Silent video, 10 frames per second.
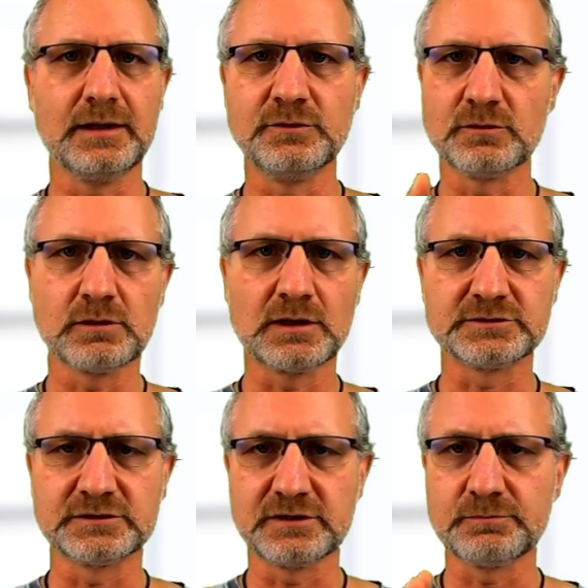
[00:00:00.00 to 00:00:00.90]
in your
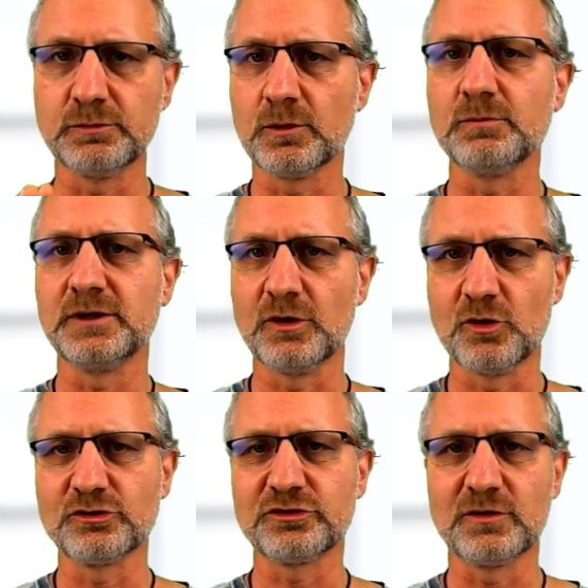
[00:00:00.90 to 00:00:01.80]
router there's probably
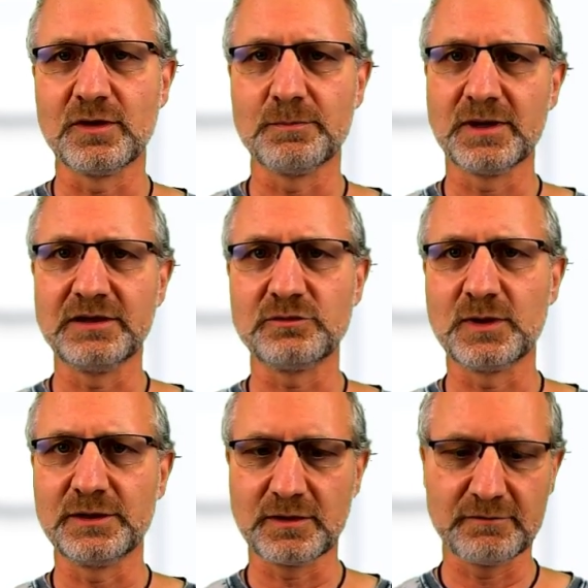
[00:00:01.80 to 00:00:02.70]
also a place
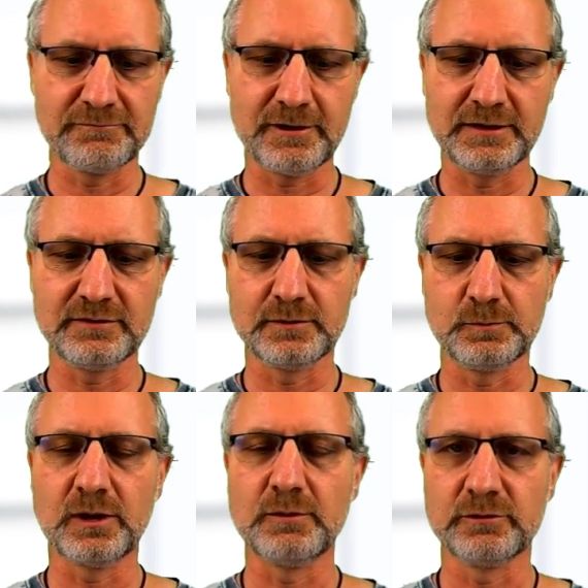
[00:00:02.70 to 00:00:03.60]
where you can find the
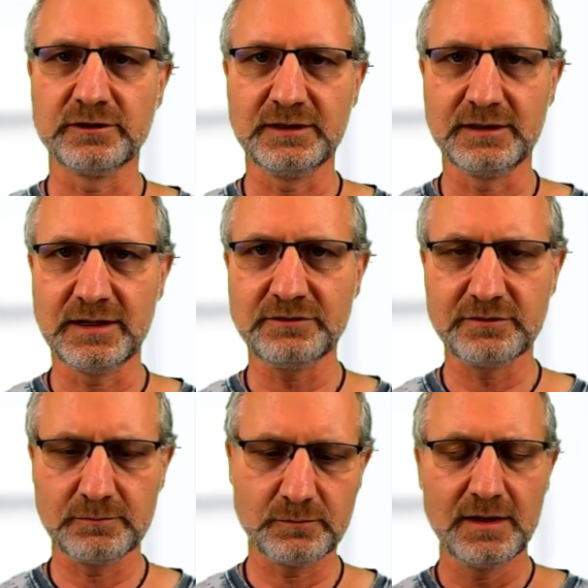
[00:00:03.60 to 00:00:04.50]
primary
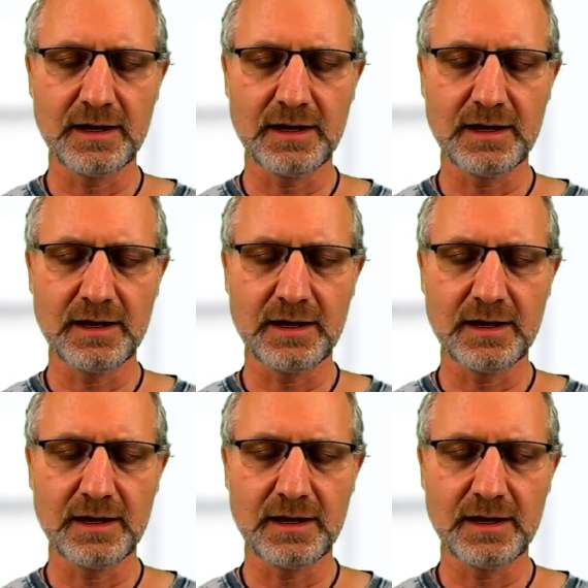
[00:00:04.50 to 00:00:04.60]
DNS